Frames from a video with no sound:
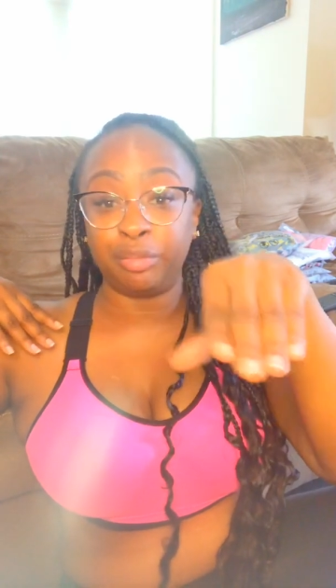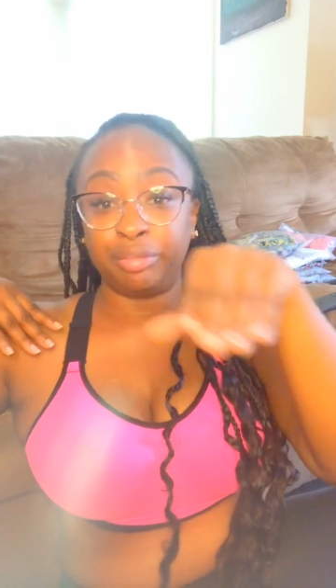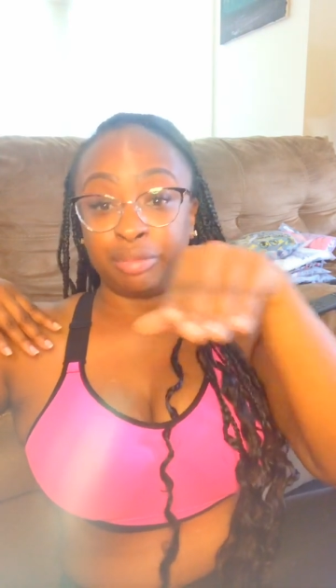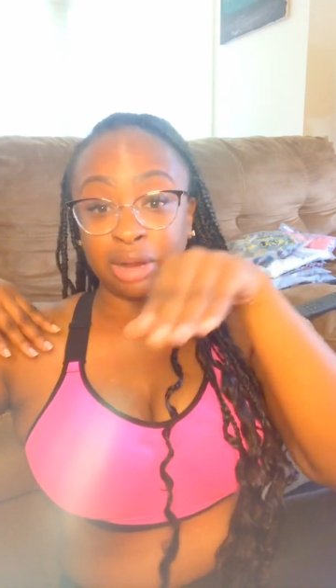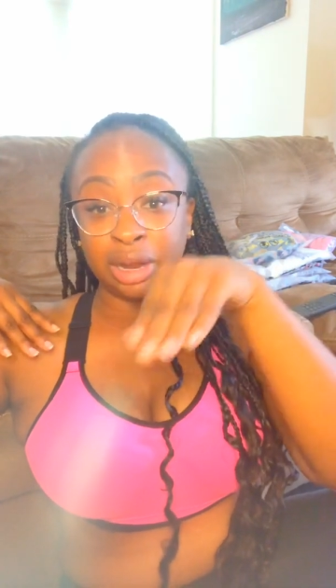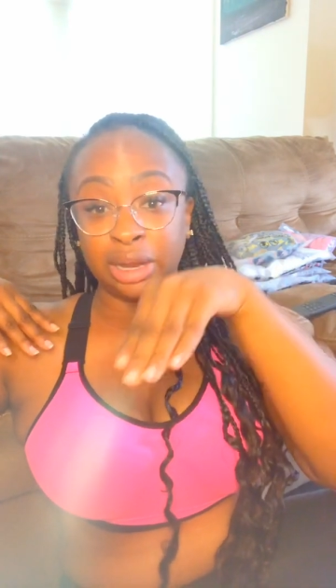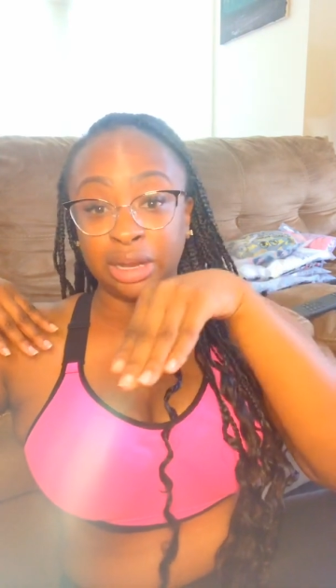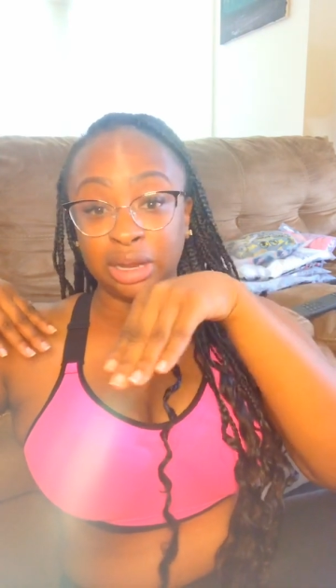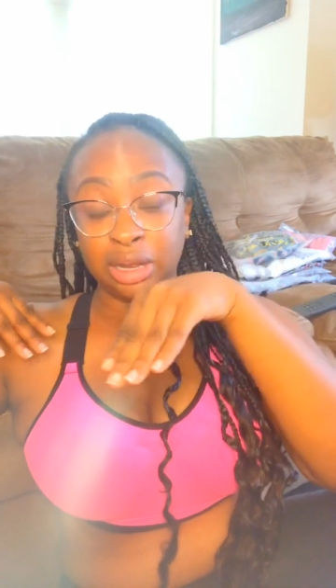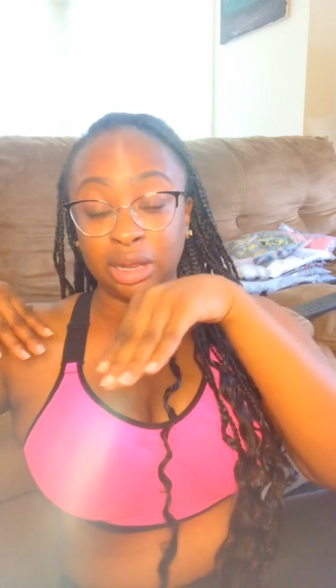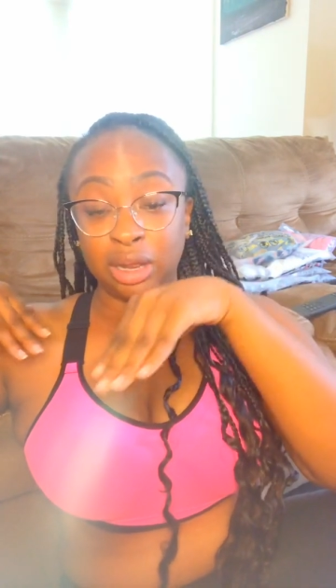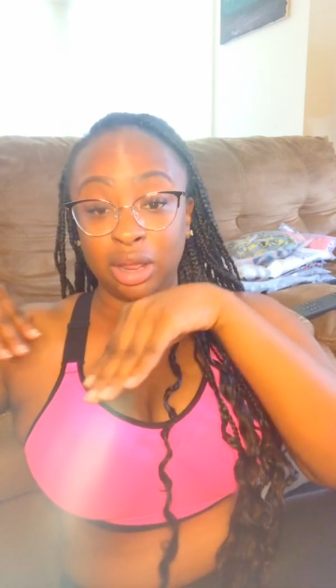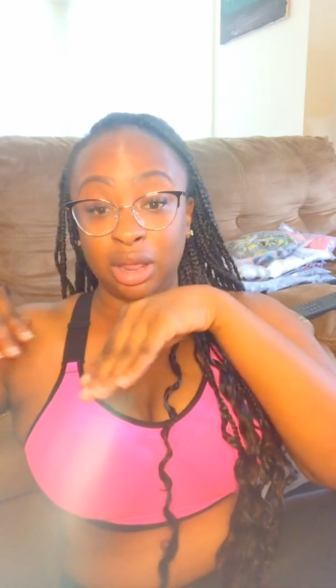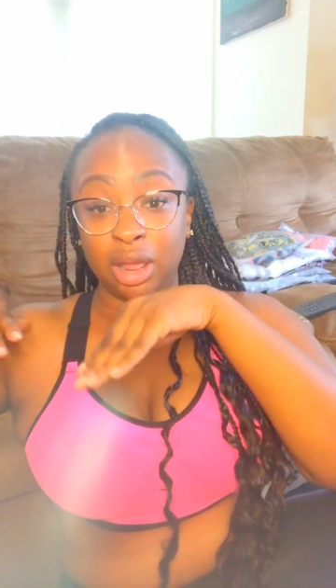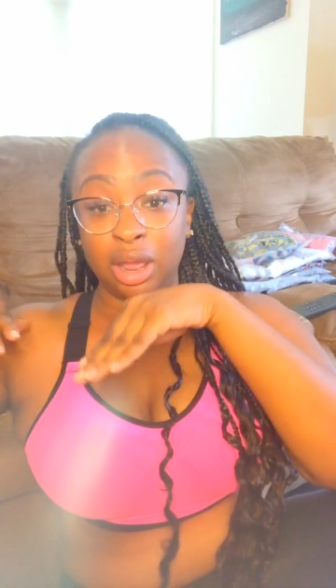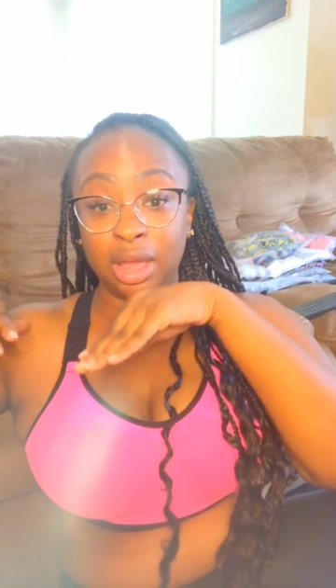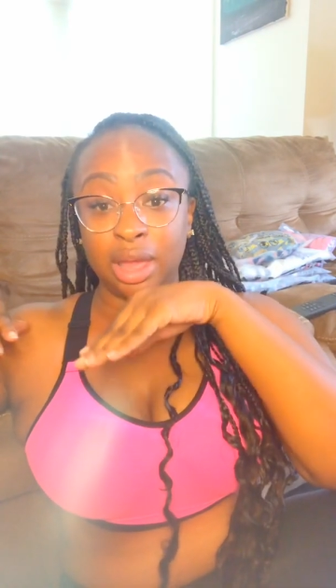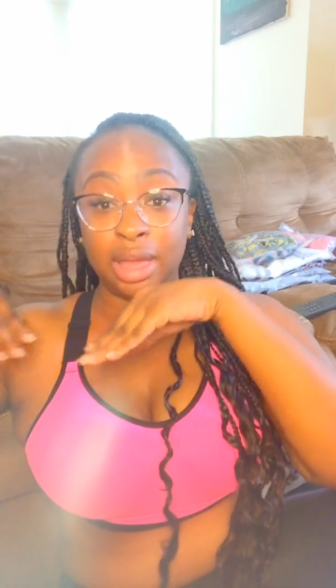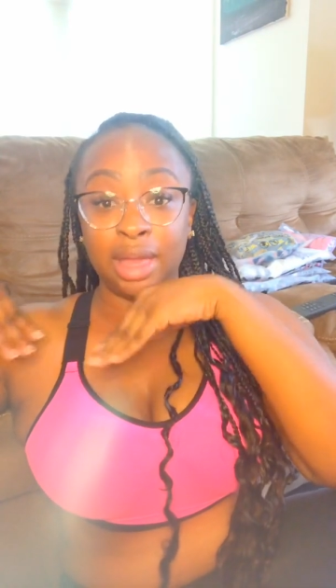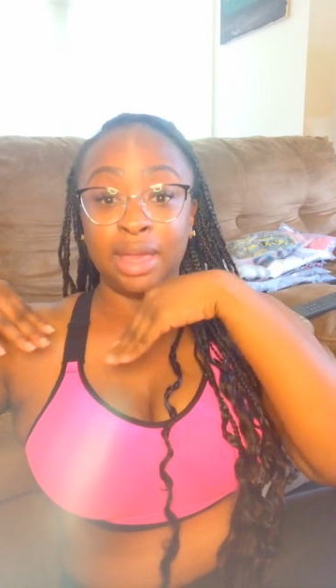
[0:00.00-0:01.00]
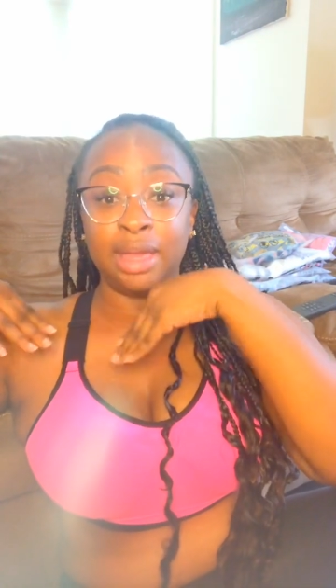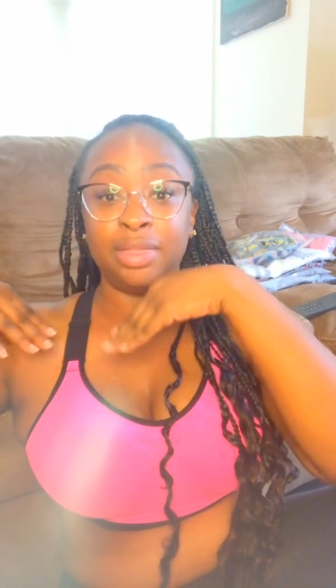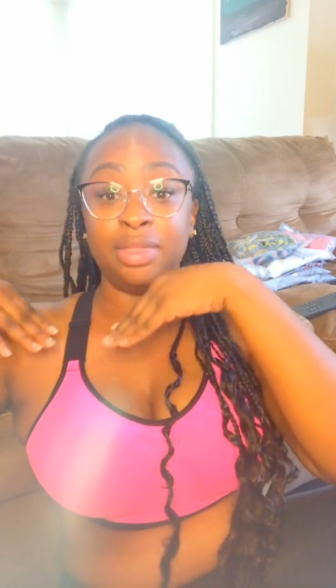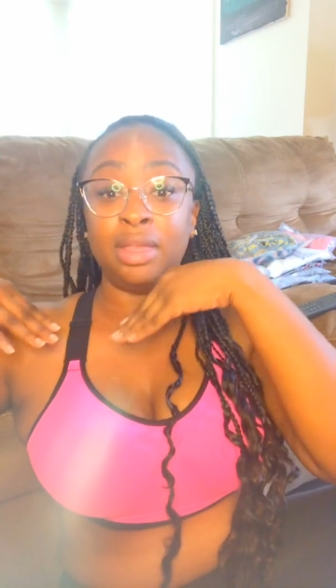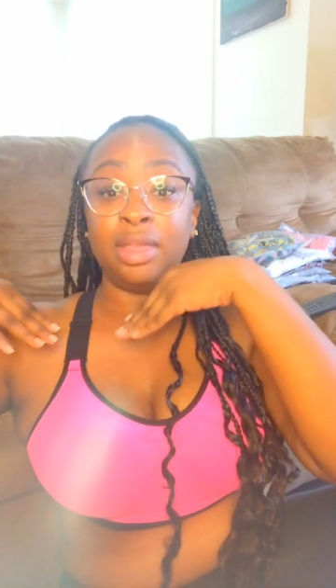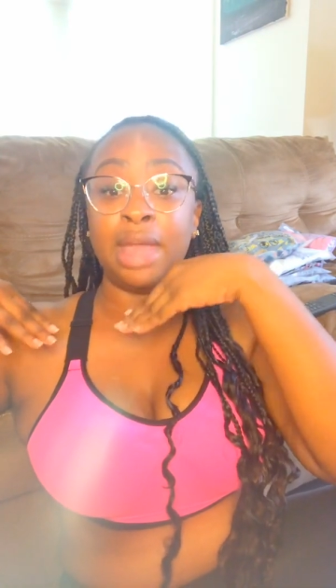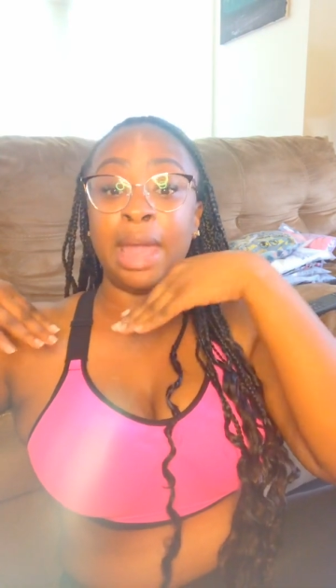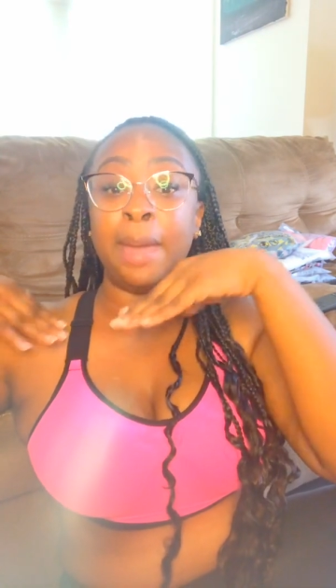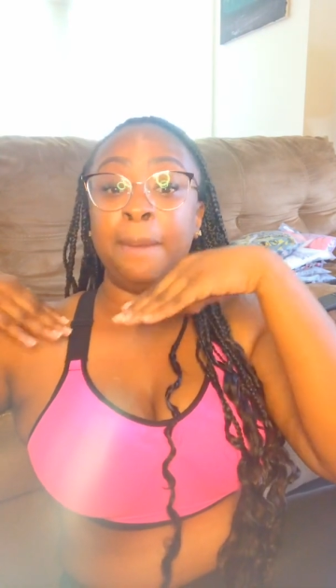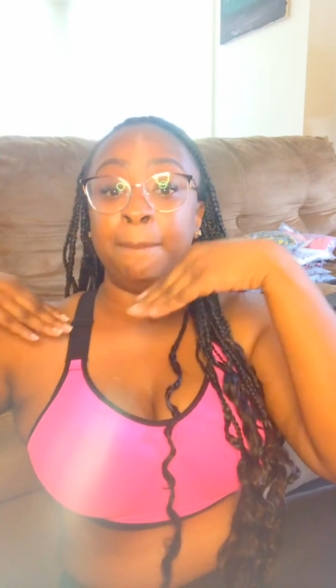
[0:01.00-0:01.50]
Brandi in
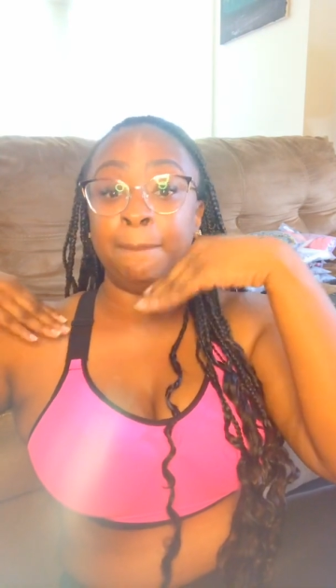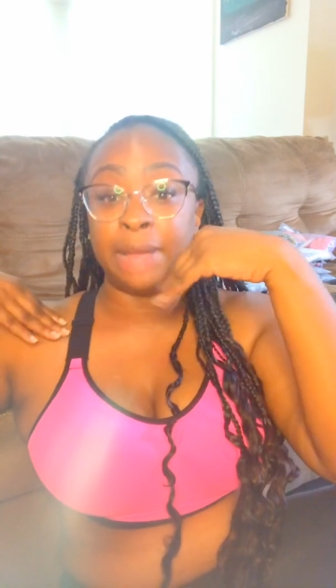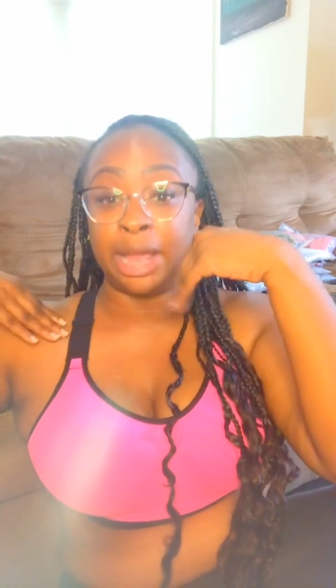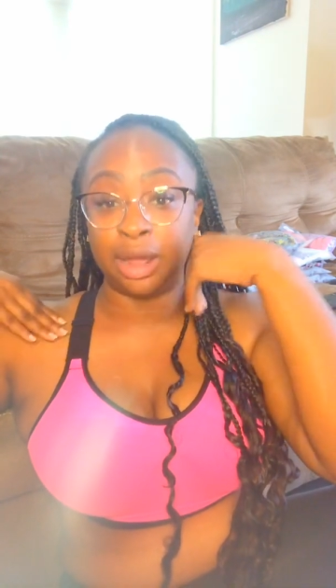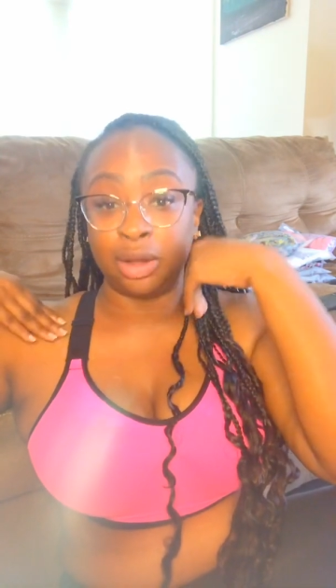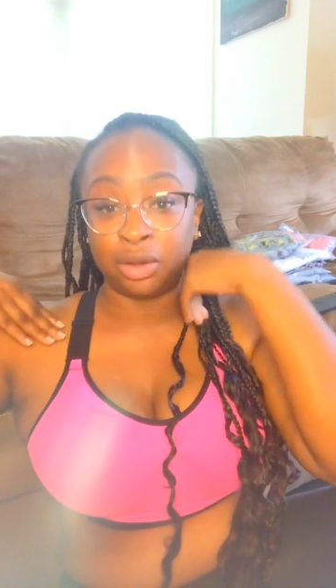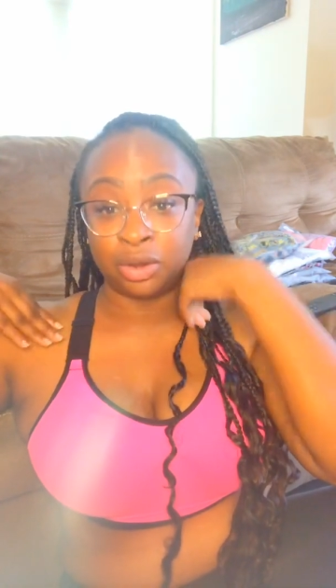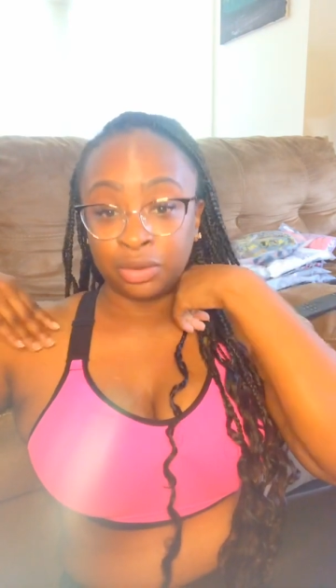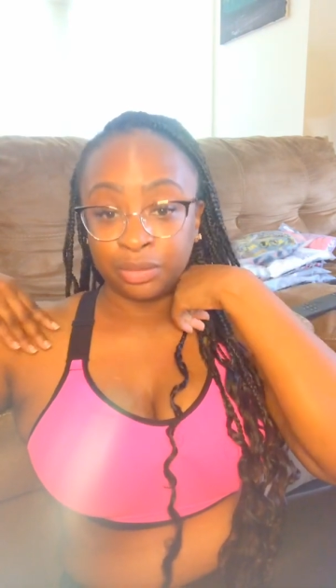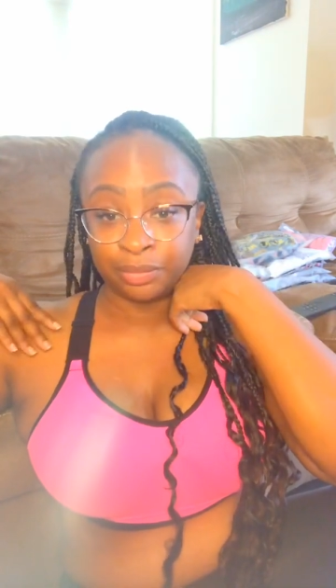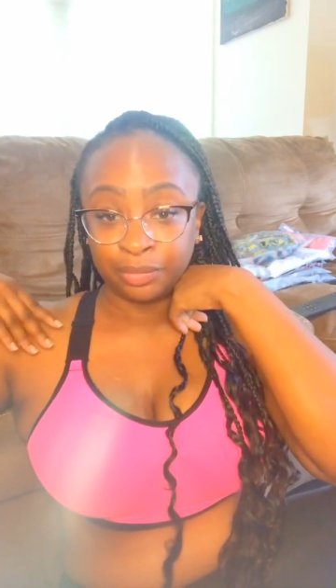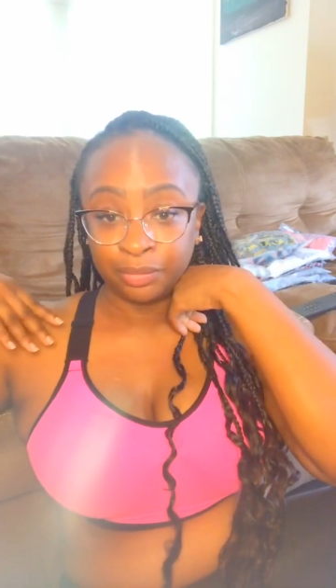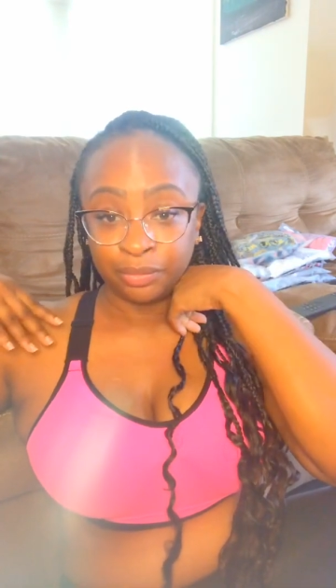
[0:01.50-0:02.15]
that manner.